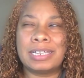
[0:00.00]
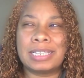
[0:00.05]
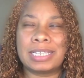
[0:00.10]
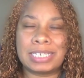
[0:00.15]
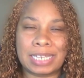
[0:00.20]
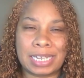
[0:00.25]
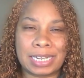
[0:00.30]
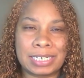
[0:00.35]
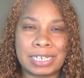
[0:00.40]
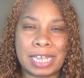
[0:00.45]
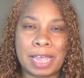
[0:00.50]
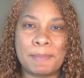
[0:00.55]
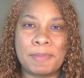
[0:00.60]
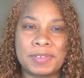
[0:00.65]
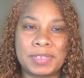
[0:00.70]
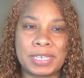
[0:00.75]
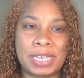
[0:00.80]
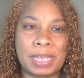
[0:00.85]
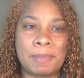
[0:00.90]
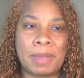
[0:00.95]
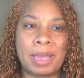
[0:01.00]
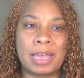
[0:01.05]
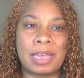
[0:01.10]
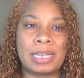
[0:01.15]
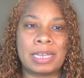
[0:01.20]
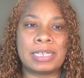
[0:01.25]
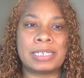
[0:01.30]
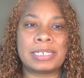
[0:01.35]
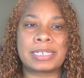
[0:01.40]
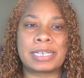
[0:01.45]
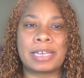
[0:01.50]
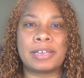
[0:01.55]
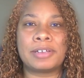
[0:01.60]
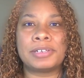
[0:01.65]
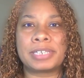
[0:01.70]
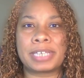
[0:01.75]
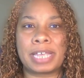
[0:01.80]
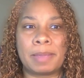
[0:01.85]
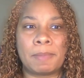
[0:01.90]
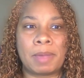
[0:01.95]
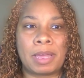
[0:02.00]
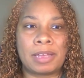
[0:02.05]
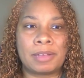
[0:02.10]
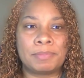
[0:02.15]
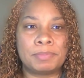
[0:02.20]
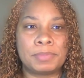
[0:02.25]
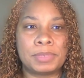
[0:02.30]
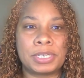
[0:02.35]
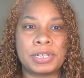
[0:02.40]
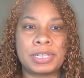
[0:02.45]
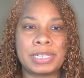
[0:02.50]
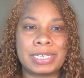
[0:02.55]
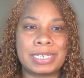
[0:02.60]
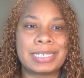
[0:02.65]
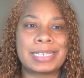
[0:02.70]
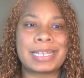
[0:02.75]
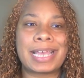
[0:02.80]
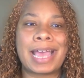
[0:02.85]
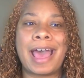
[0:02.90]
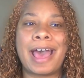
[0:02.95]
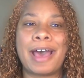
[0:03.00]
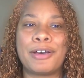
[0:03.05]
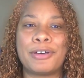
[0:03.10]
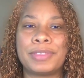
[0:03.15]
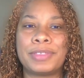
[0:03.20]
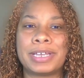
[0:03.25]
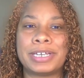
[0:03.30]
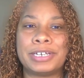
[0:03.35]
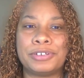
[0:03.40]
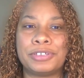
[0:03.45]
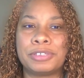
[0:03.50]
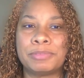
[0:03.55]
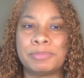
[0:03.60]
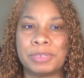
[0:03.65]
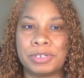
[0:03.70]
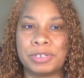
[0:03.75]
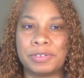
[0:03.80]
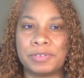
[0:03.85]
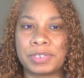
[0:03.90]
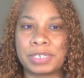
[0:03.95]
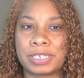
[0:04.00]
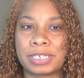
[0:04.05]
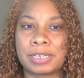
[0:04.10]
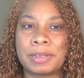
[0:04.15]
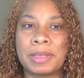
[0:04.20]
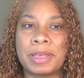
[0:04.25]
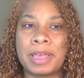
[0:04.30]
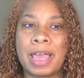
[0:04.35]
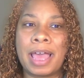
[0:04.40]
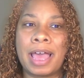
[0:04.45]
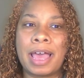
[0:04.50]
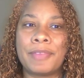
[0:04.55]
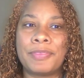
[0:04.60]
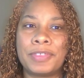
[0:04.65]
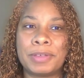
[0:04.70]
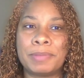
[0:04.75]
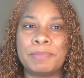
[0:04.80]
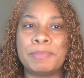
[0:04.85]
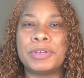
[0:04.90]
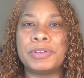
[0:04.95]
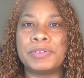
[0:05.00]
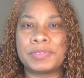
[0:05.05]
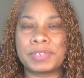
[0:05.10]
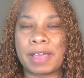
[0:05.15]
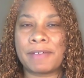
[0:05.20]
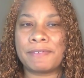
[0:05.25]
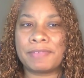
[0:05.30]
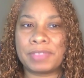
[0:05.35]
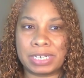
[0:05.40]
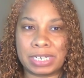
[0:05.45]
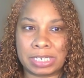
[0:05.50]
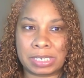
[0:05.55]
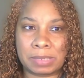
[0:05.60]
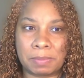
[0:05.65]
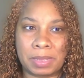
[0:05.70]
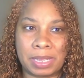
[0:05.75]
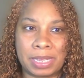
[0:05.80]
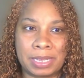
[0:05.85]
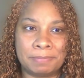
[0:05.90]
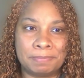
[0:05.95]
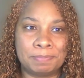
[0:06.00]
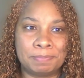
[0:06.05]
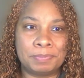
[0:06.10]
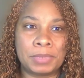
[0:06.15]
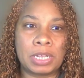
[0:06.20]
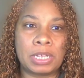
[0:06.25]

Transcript: The second type of schema is skill schema. So this is how they do the moves of the discipline.